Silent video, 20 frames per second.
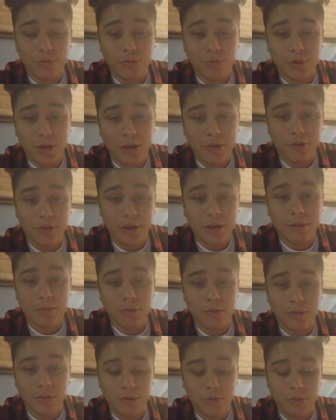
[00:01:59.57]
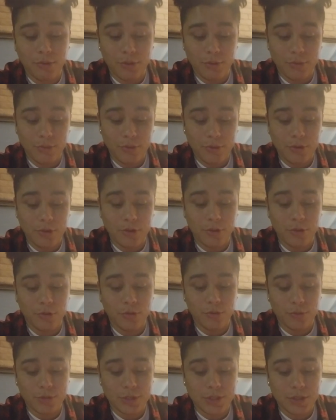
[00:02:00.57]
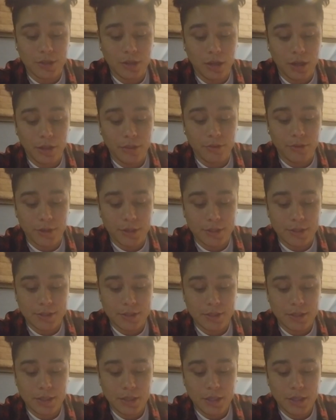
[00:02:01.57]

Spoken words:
how credible the quote or who's the author is.